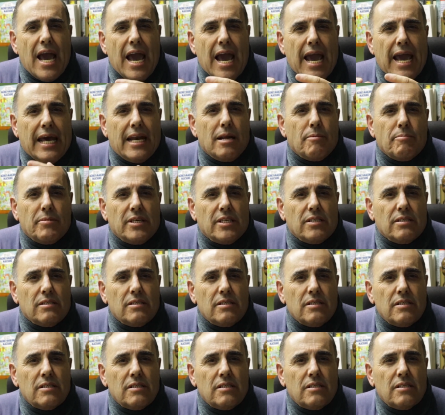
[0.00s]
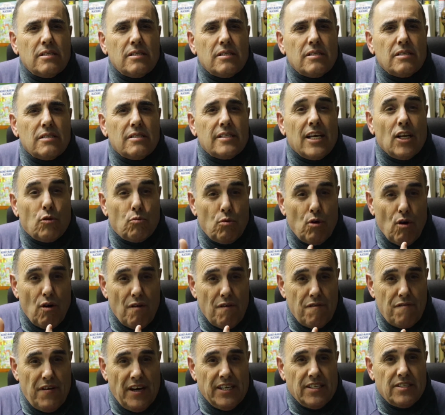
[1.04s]
enemies that we are
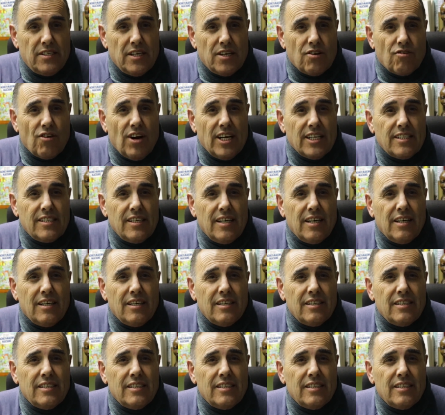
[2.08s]
facing right now.